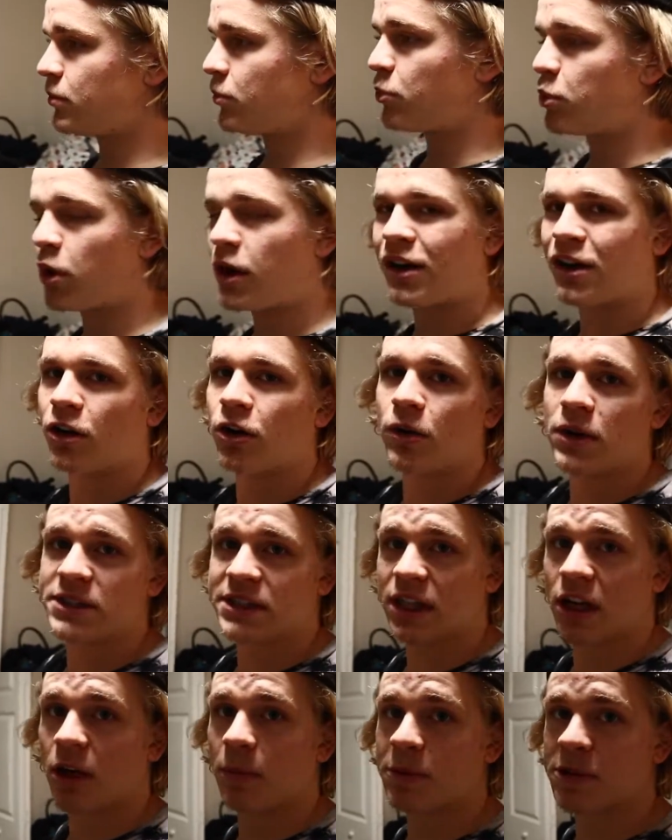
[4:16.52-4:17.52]
prayer always
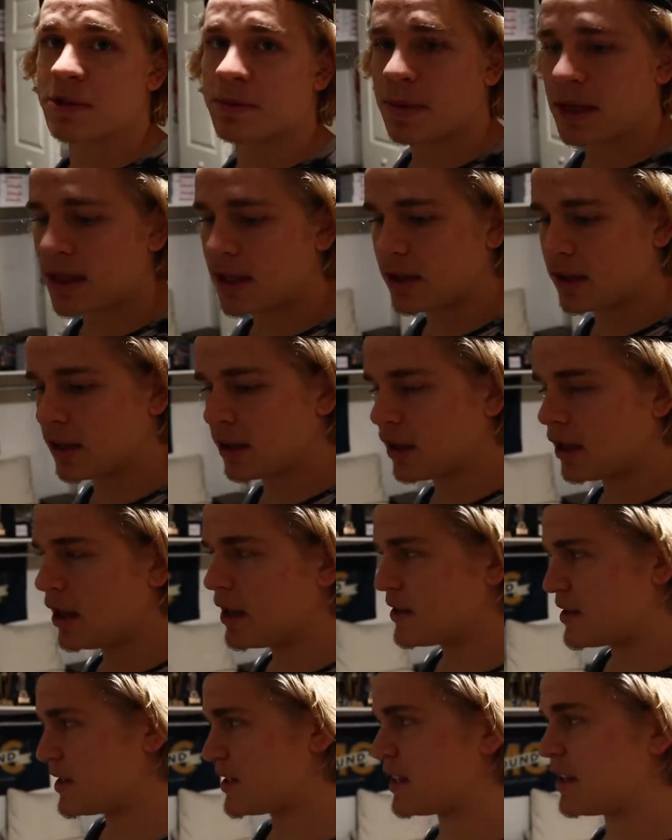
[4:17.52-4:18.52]
helps me,
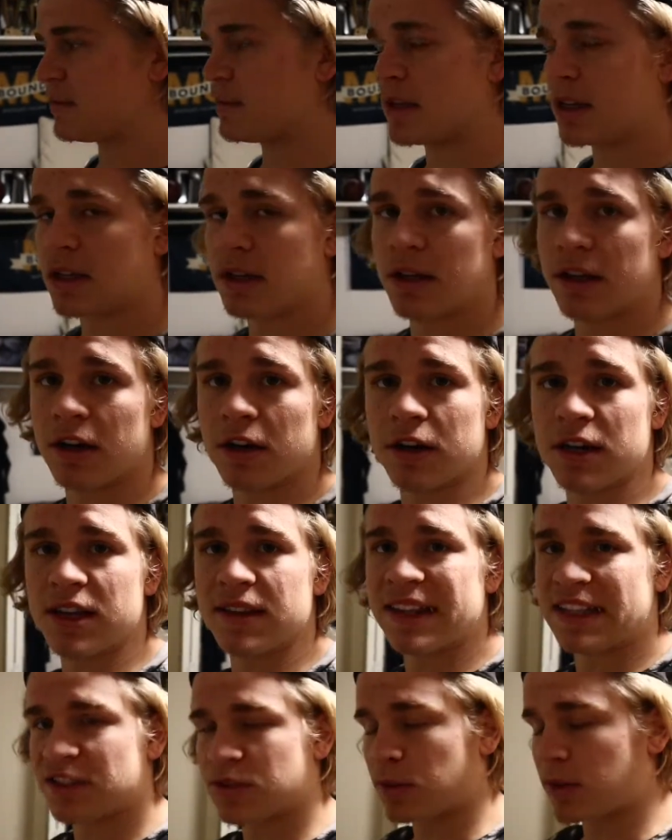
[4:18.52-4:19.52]
just give me clarity.
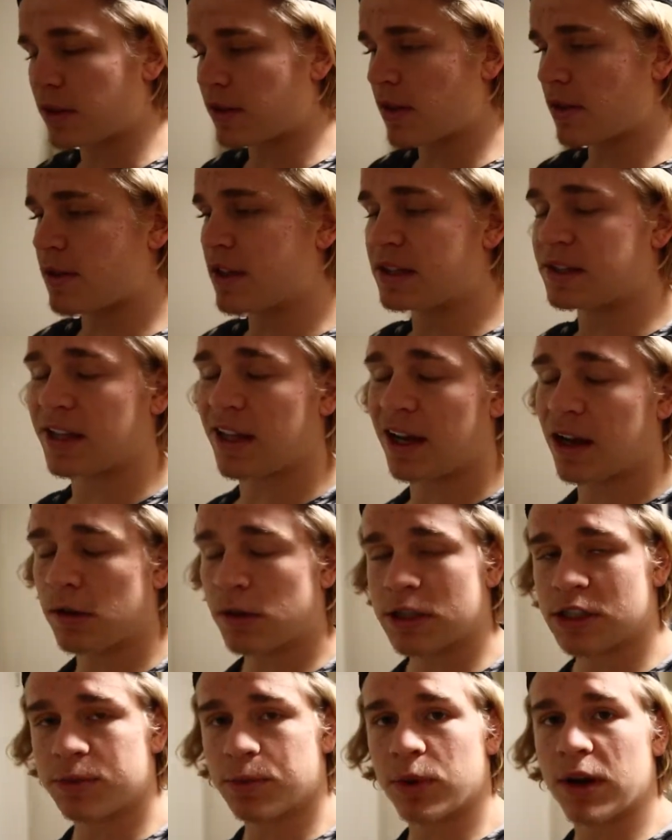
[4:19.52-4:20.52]
That's one of the things that I
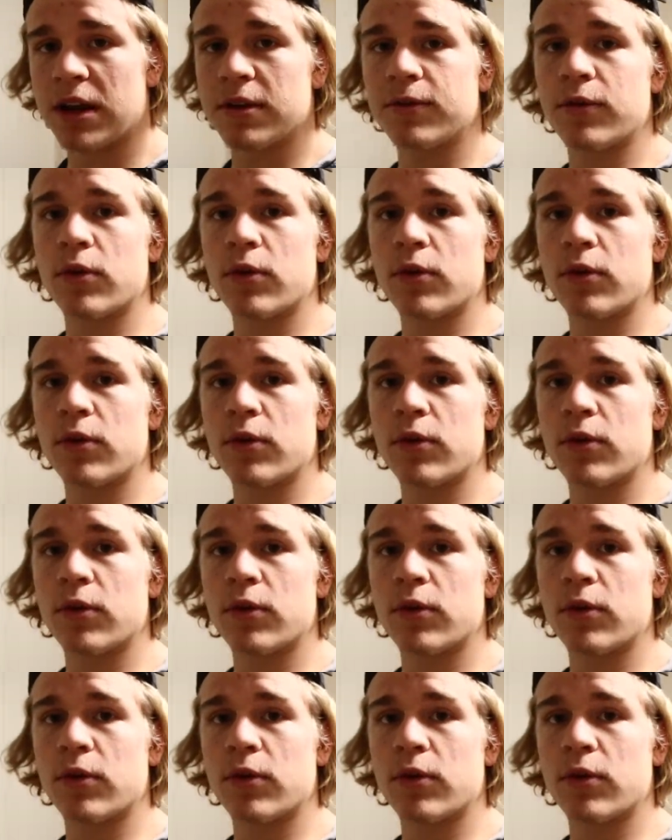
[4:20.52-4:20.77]
always pray